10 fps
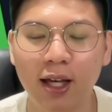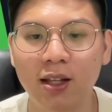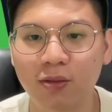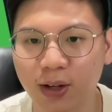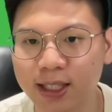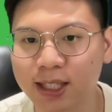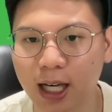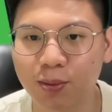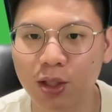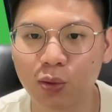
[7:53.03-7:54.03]
And the vice
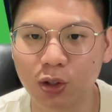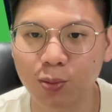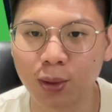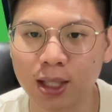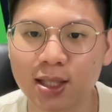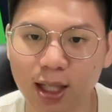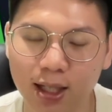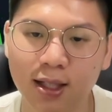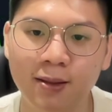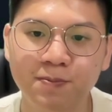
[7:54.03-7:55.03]
captain would be
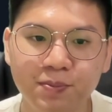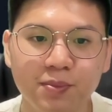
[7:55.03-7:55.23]
Saka.